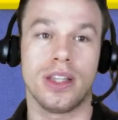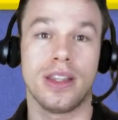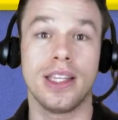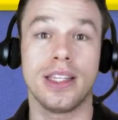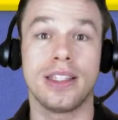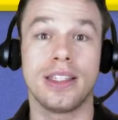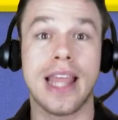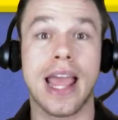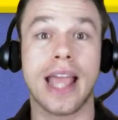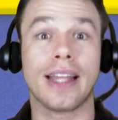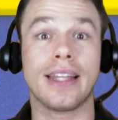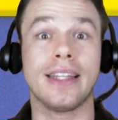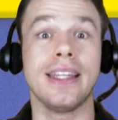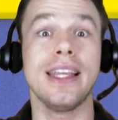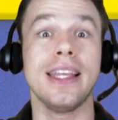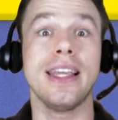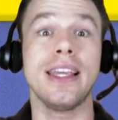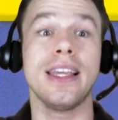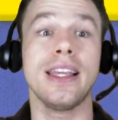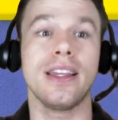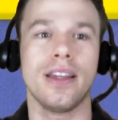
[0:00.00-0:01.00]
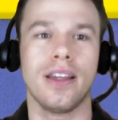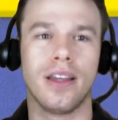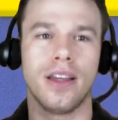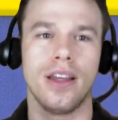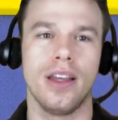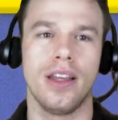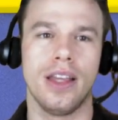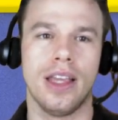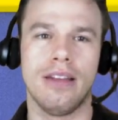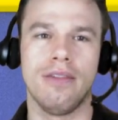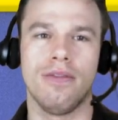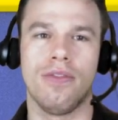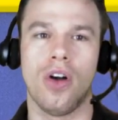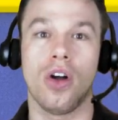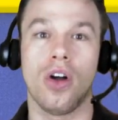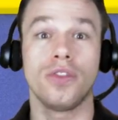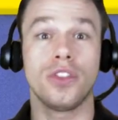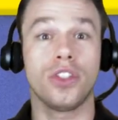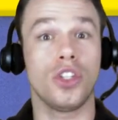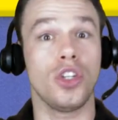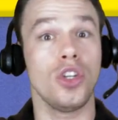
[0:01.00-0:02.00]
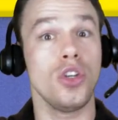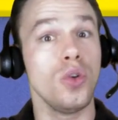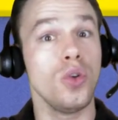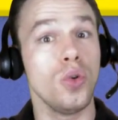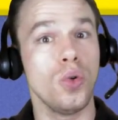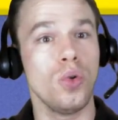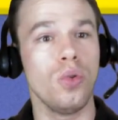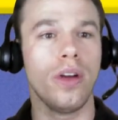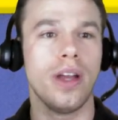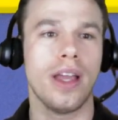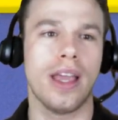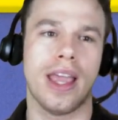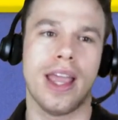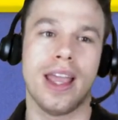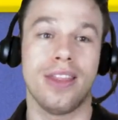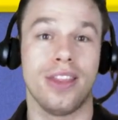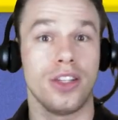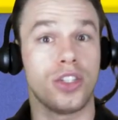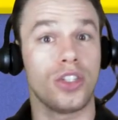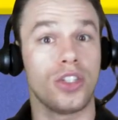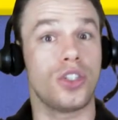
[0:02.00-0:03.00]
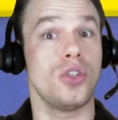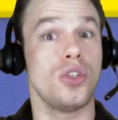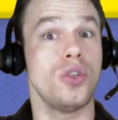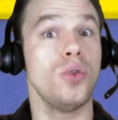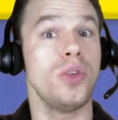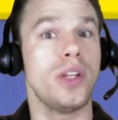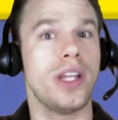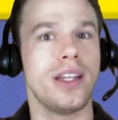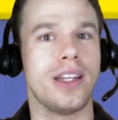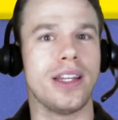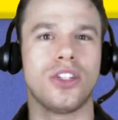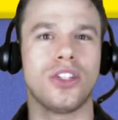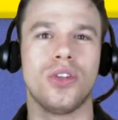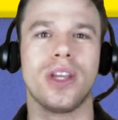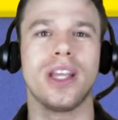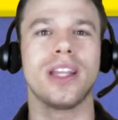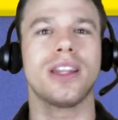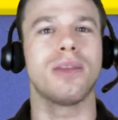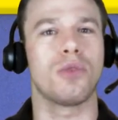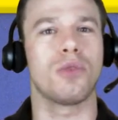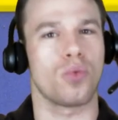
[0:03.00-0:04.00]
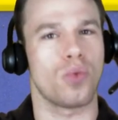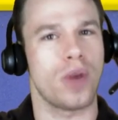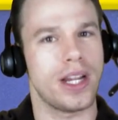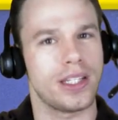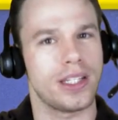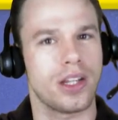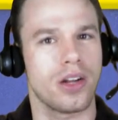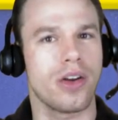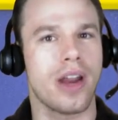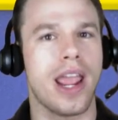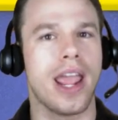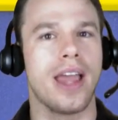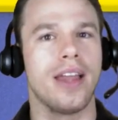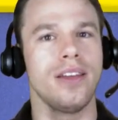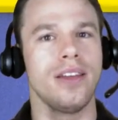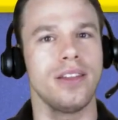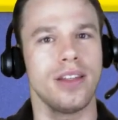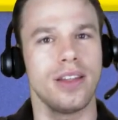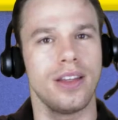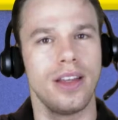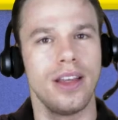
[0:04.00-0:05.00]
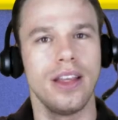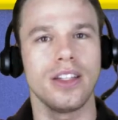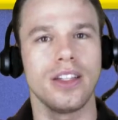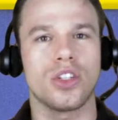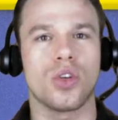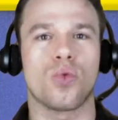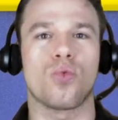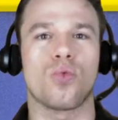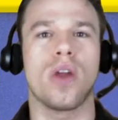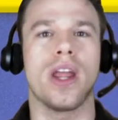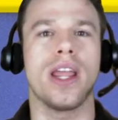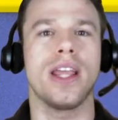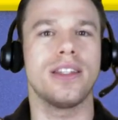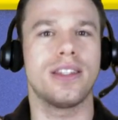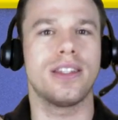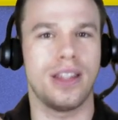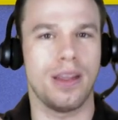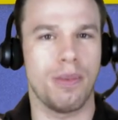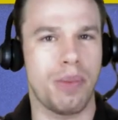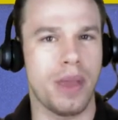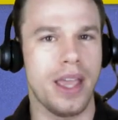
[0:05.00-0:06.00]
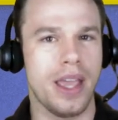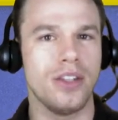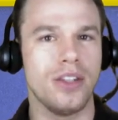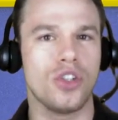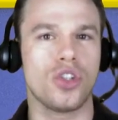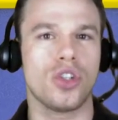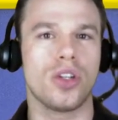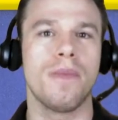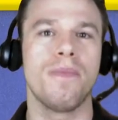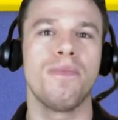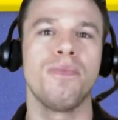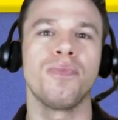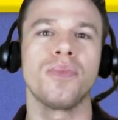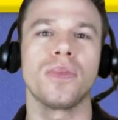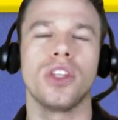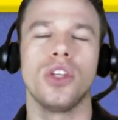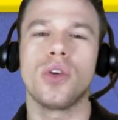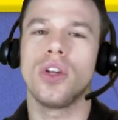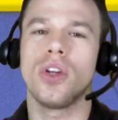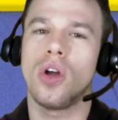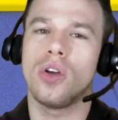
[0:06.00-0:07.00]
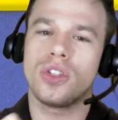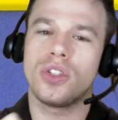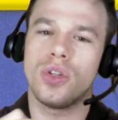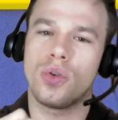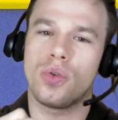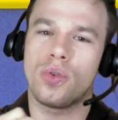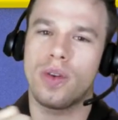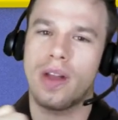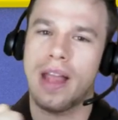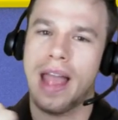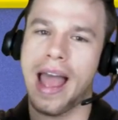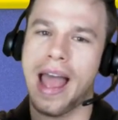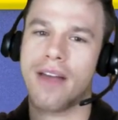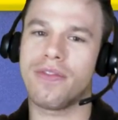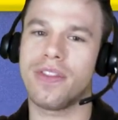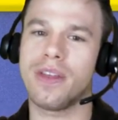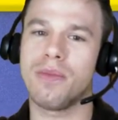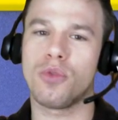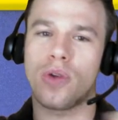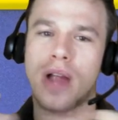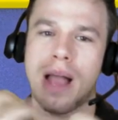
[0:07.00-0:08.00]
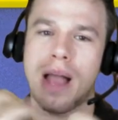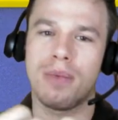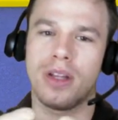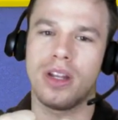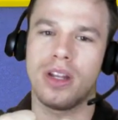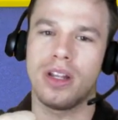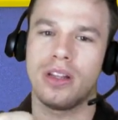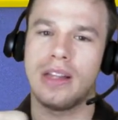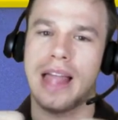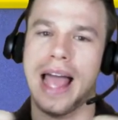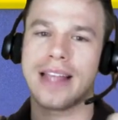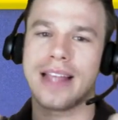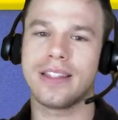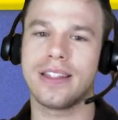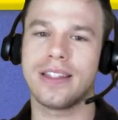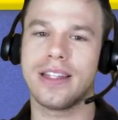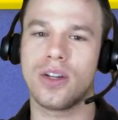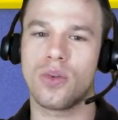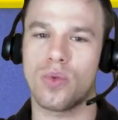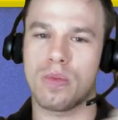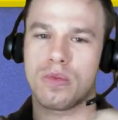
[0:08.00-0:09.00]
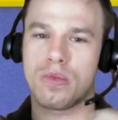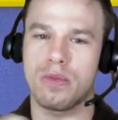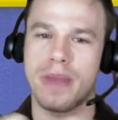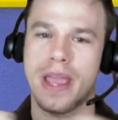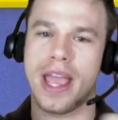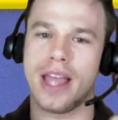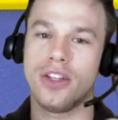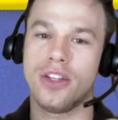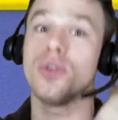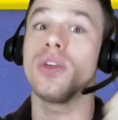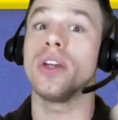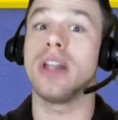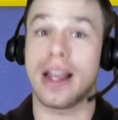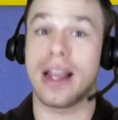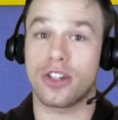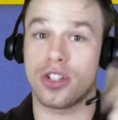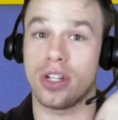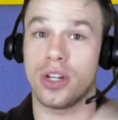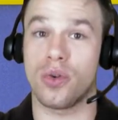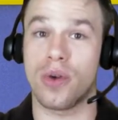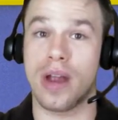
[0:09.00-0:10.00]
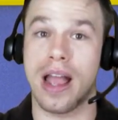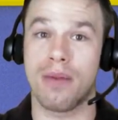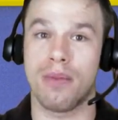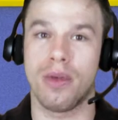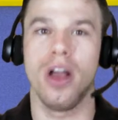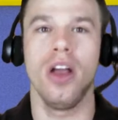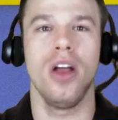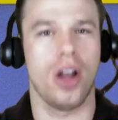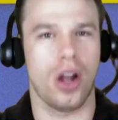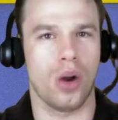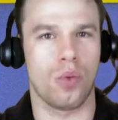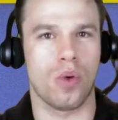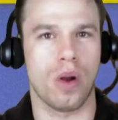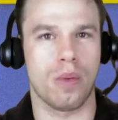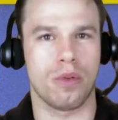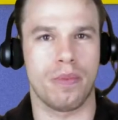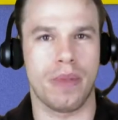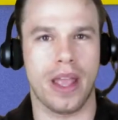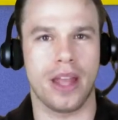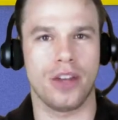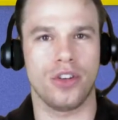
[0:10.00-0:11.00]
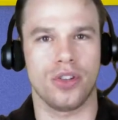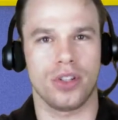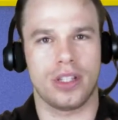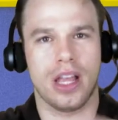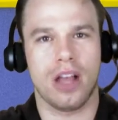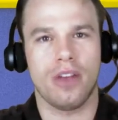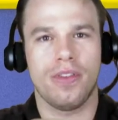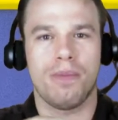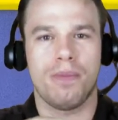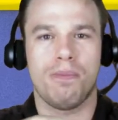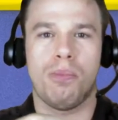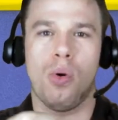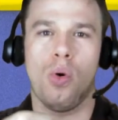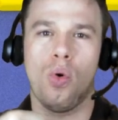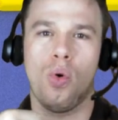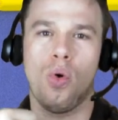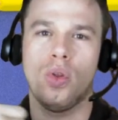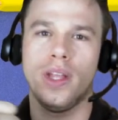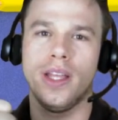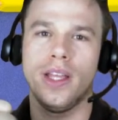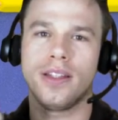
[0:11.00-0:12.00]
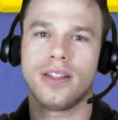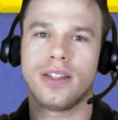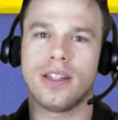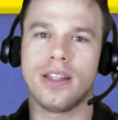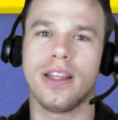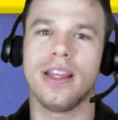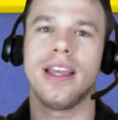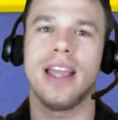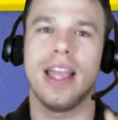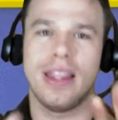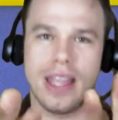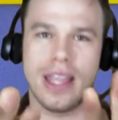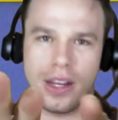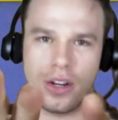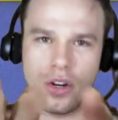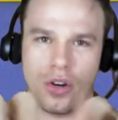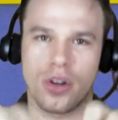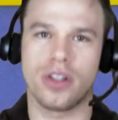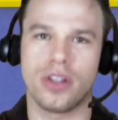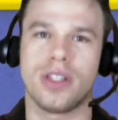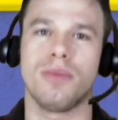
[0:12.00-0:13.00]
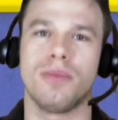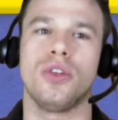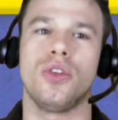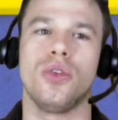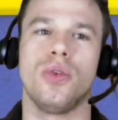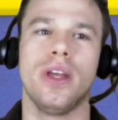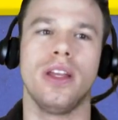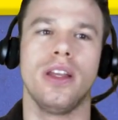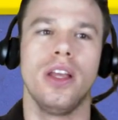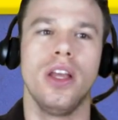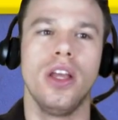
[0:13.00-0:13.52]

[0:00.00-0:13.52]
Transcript: This technique involves you and the student, and so you get them to raise their hand to raise the pitch. You can also have them grab an elastic rubber band. You can actually grab a rubber band yourself, pull it, and then encourage them to do it.